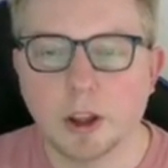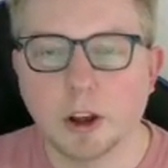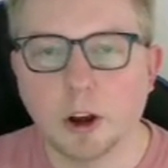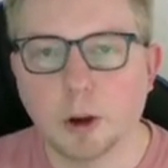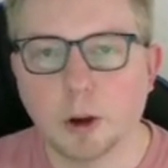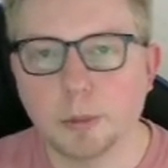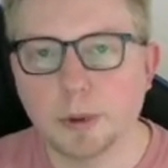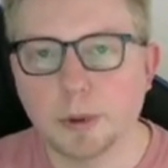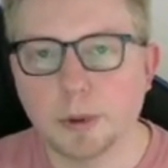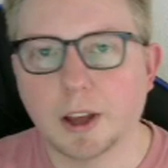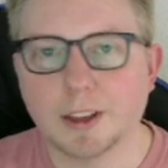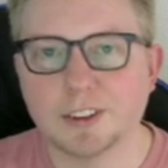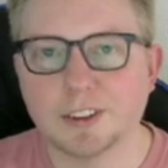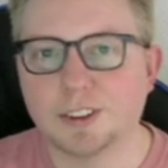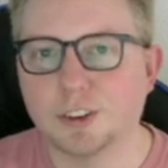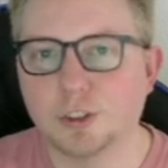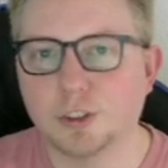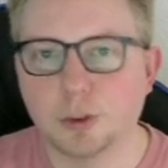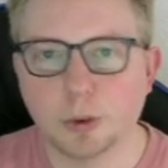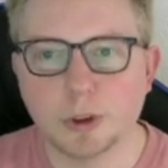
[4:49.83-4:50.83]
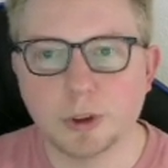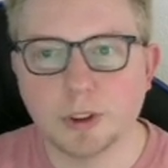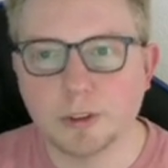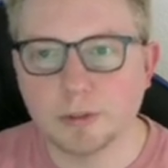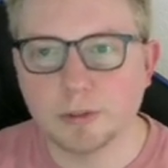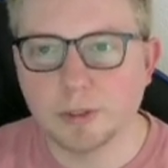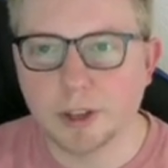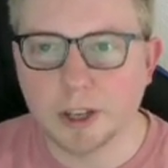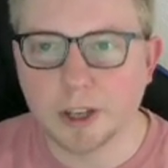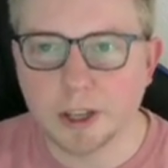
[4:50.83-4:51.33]
Hope you guys enjoyed the
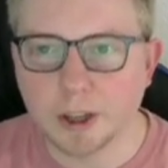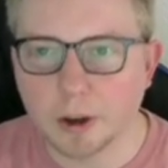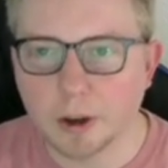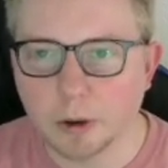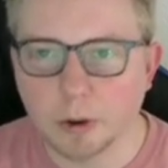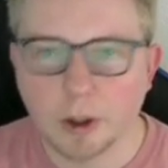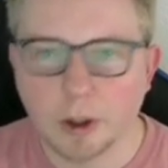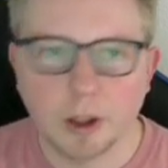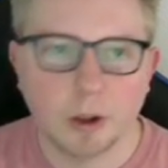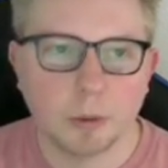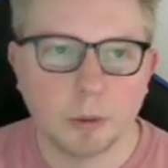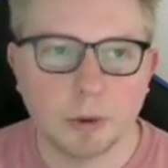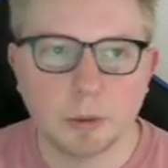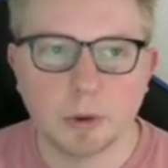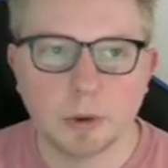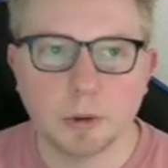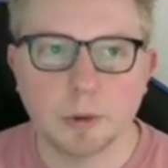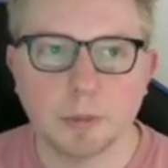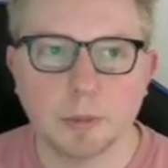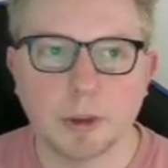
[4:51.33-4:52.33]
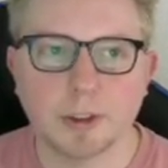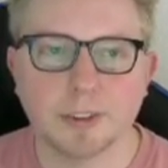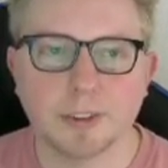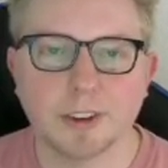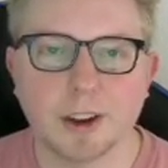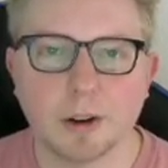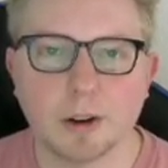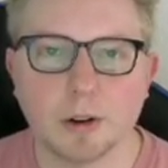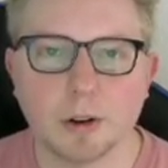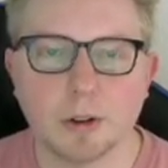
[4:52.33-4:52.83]
video. We will be busting
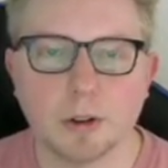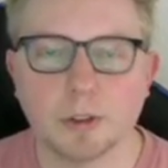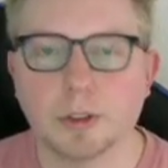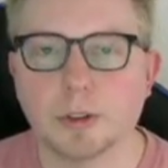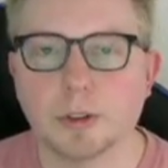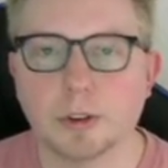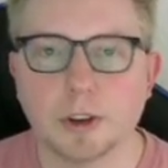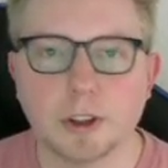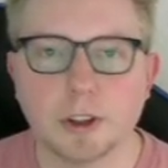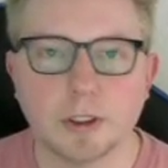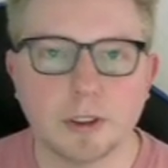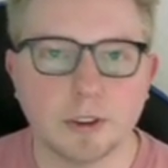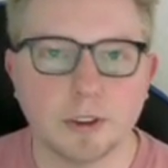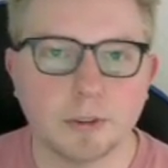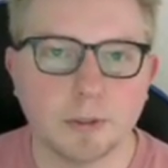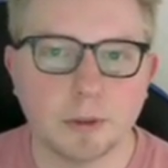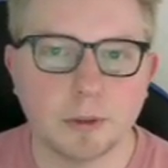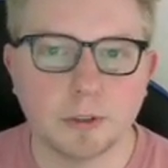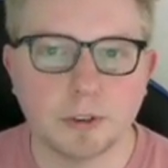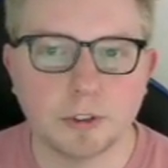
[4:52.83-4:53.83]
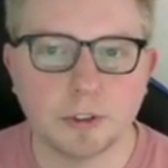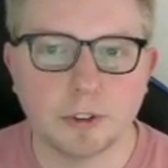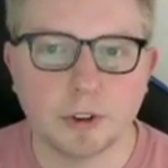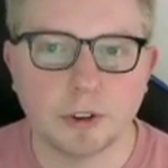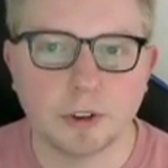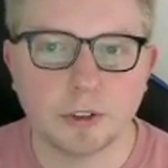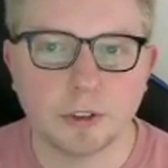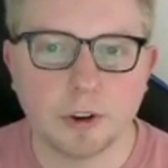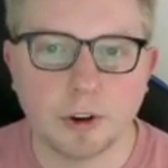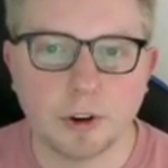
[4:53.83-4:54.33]
out all 30 of these Future
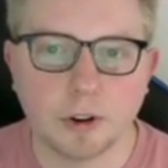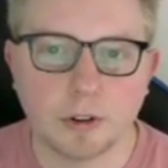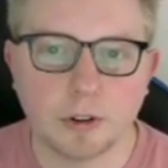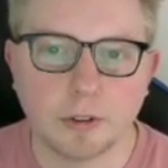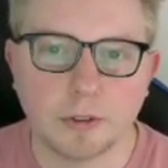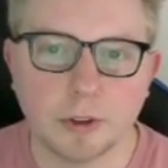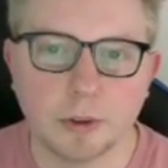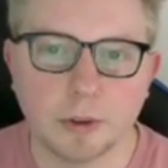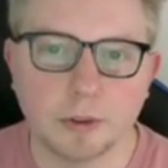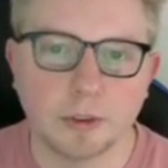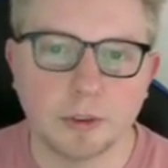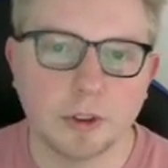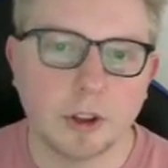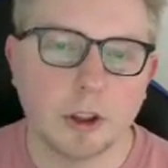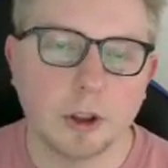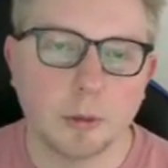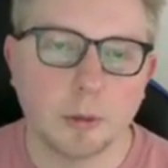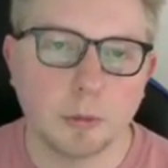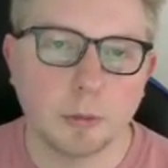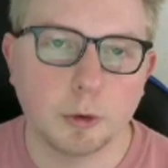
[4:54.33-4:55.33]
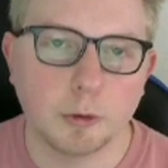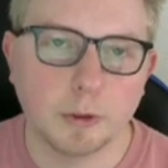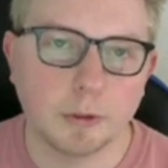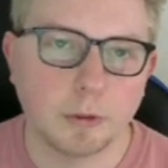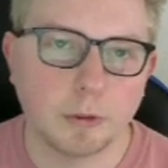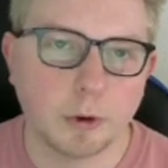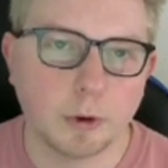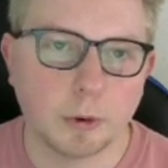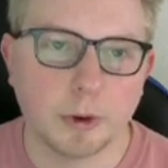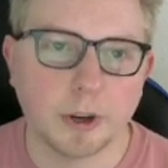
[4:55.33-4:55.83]
Stars card reviews moving
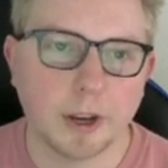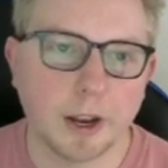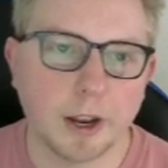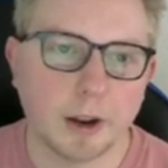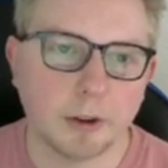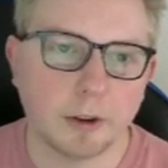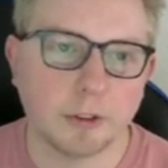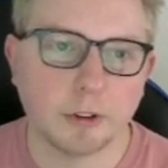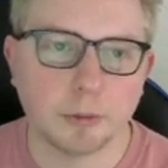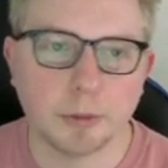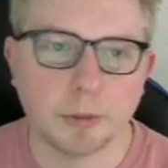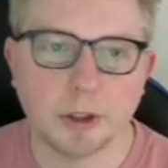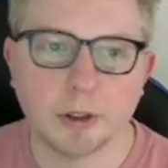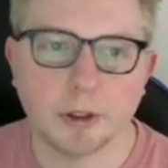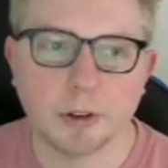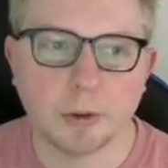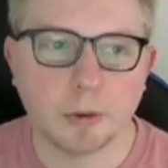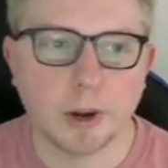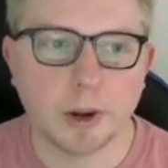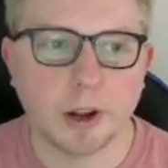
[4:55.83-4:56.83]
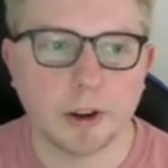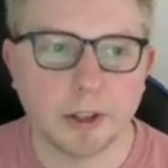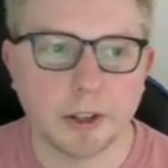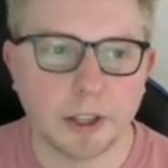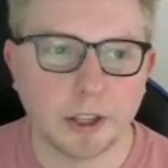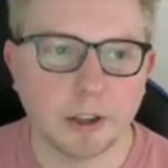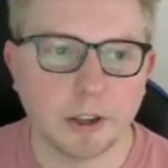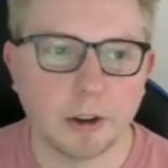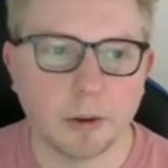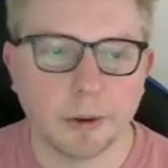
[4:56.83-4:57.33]
forward now. It took me a little while to
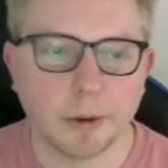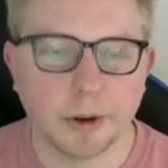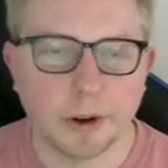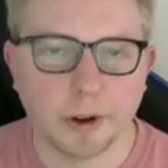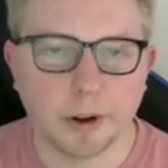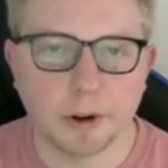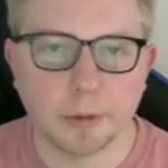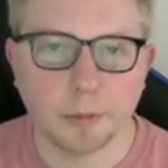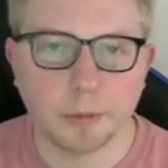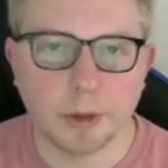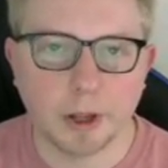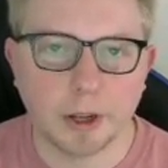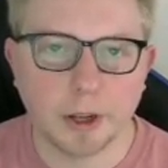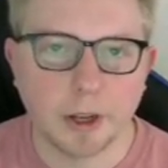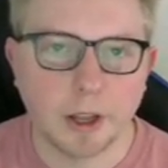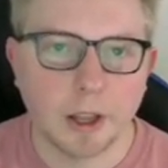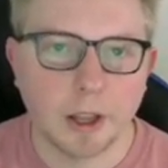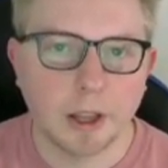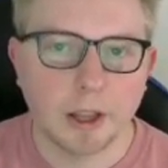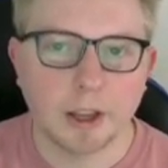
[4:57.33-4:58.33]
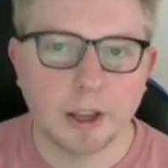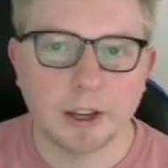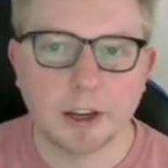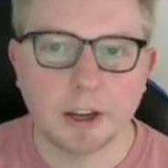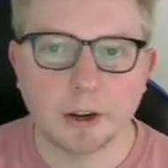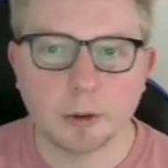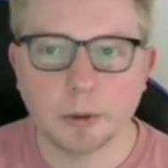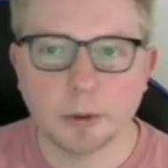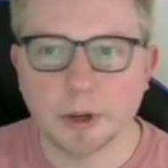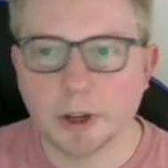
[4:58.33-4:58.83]
get going on them, but
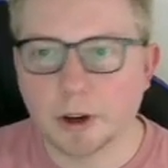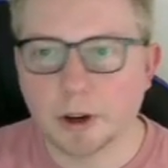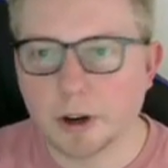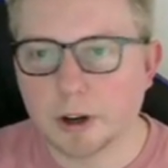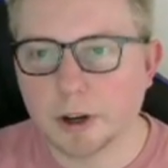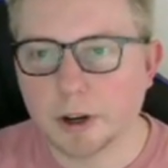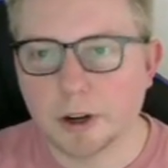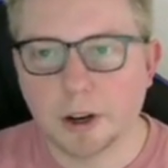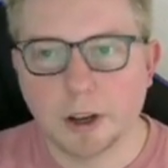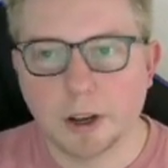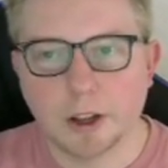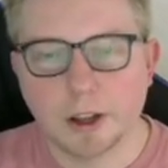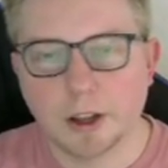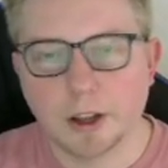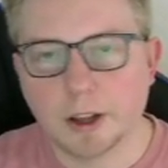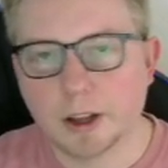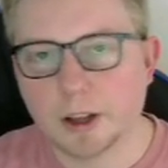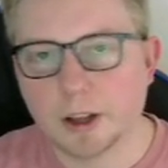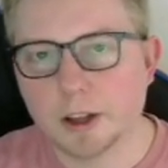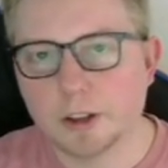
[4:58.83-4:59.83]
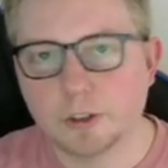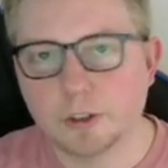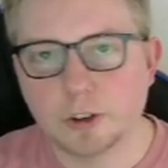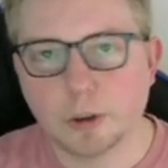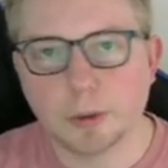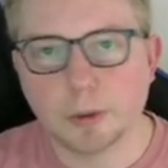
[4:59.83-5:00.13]
here we are. Drop a